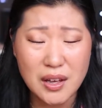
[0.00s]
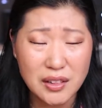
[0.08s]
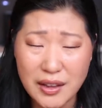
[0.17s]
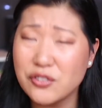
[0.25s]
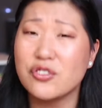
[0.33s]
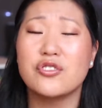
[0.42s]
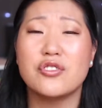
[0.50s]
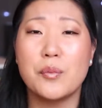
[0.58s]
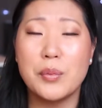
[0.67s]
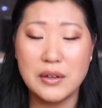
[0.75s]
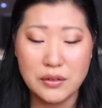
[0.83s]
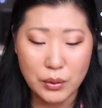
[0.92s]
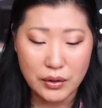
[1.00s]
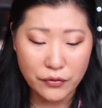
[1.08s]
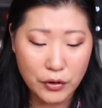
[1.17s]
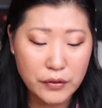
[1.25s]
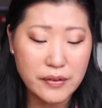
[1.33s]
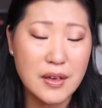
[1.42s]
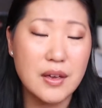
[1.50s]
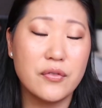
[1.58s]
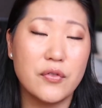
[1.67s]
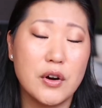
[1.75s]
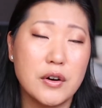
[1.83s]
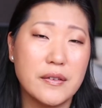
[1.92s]
Let's just jump into it. First thing
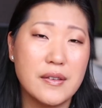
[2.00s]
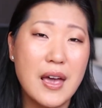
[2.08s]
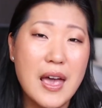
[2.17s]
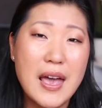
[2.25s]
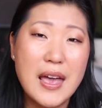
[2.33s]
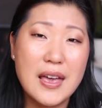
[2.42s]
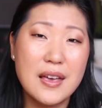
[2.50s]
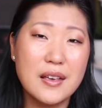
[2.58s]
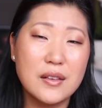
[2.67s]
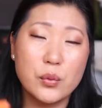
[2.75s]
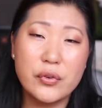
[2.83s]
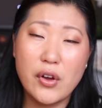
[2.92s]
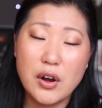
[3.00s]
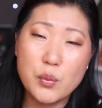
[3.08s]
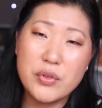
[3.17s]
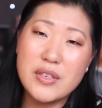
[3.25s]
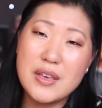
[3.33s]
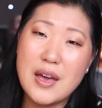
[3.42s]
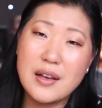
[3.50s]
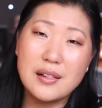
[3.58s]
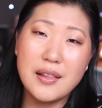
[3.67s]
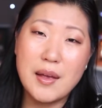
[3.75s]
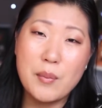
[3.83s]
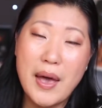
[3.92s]
first is we're starting with the
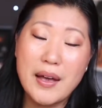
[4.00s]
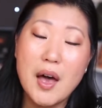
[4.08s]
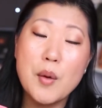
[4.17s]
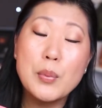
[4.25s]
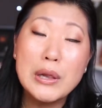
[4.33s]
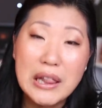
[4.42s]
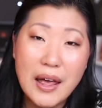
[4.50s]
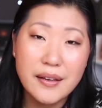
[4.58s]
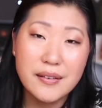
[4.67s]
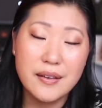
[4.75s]
Glam Bag Plus.